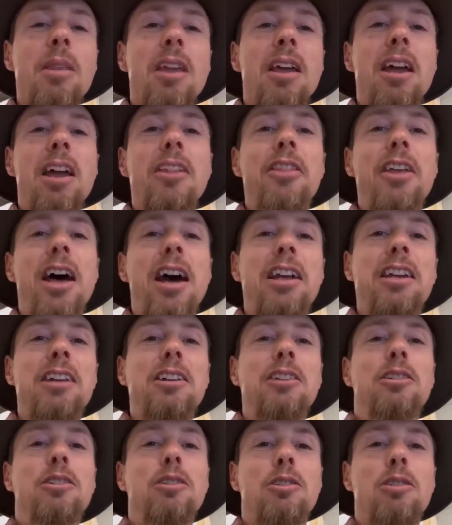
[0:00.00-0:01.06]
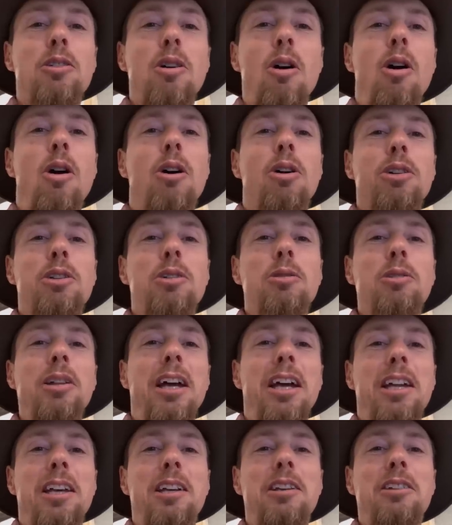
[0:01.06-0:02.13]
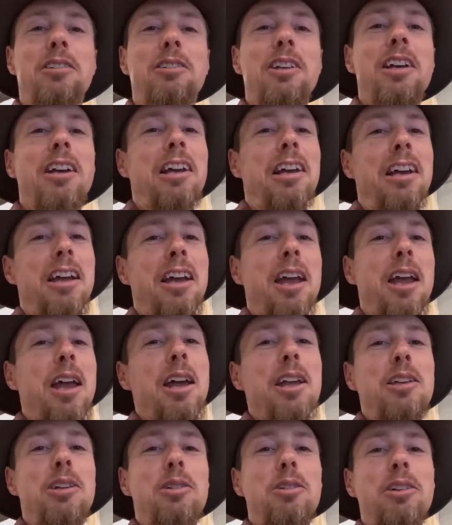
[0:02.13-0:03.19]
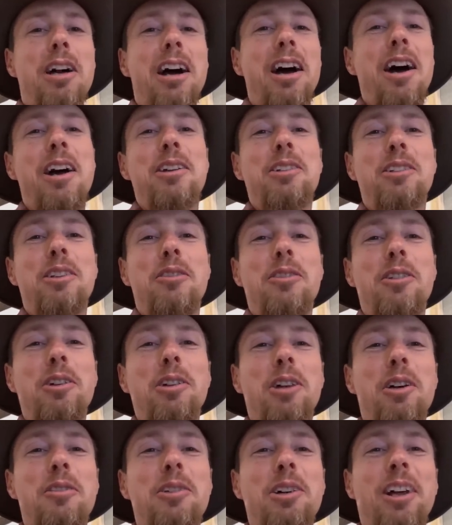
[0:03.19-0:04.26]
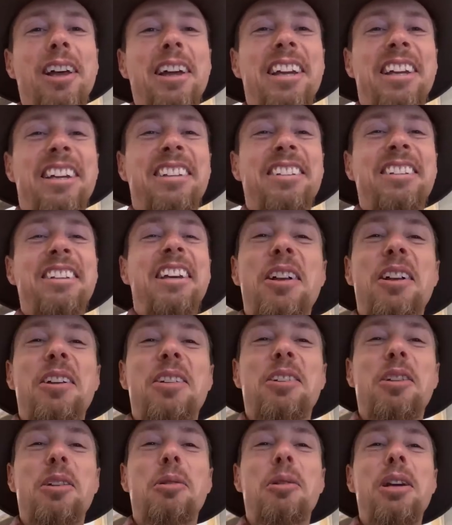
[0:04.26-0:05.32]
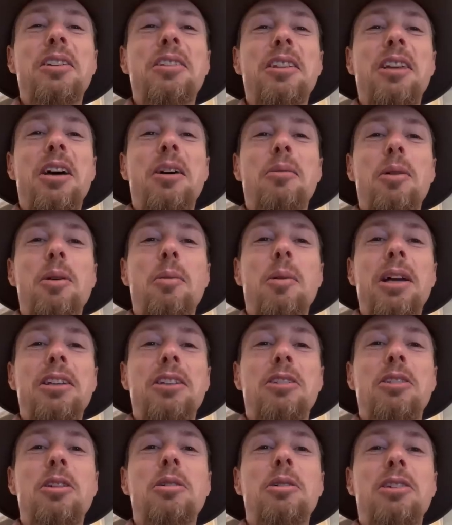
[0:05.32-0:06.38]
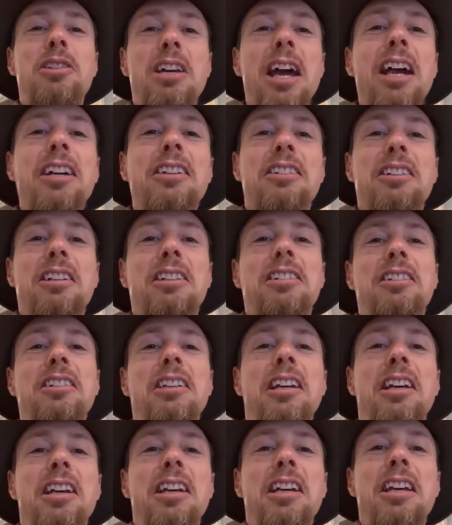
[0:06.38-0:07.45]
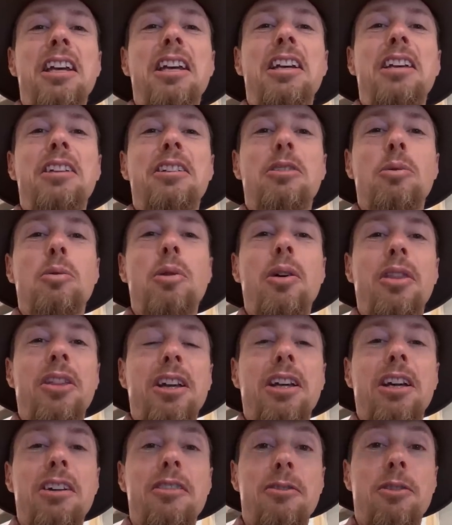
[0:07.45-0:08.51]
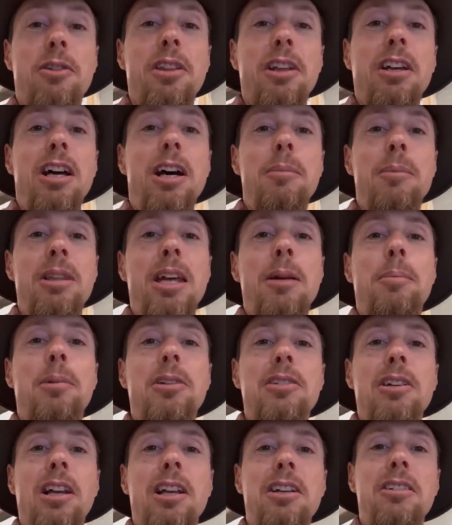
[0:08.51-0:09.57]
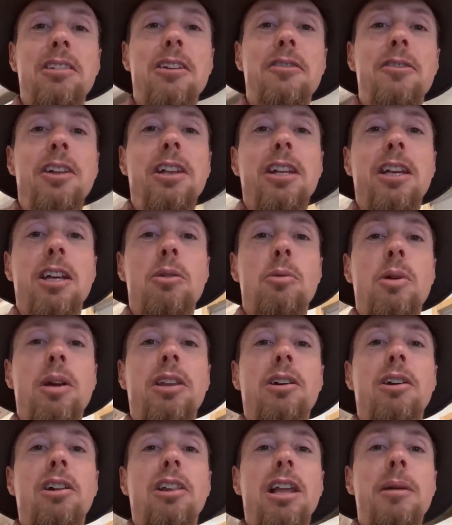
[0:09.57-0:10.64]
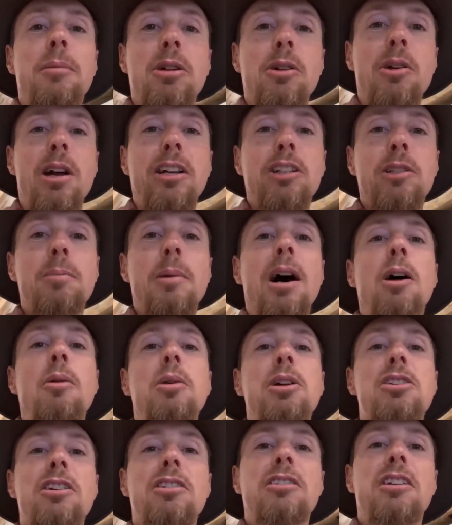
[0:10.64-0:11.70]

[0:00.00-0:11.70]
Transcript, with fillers: and that is to all you ladies and you guys, if you love your ladies. So the reason that we went to Texas is with the for the company that Priscilla is affiliated with called Lemongrass Spa, which is